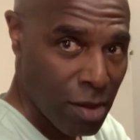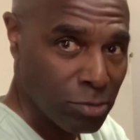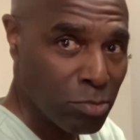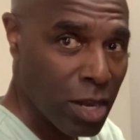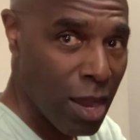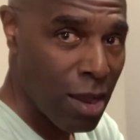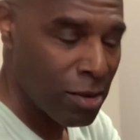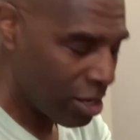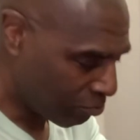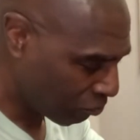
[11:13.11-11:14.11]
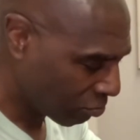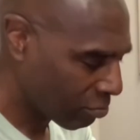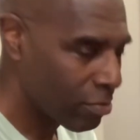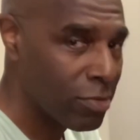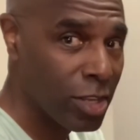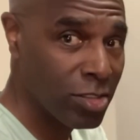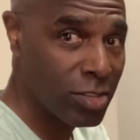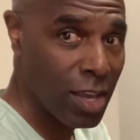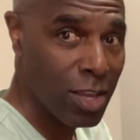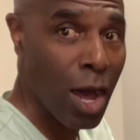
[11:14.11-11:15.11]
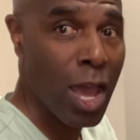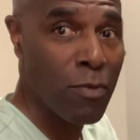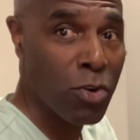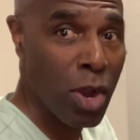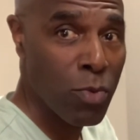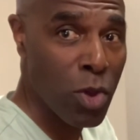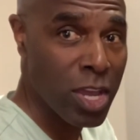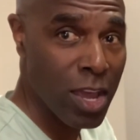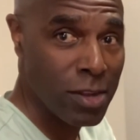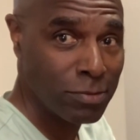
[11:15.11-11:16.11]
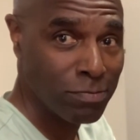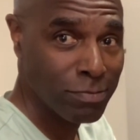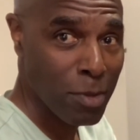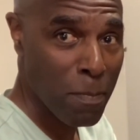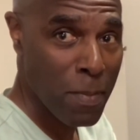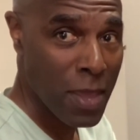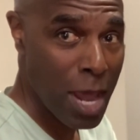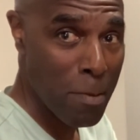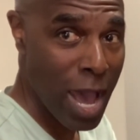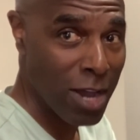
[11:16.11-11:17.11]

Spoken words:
But this is it. Y'all have a great weekend, and I'm out.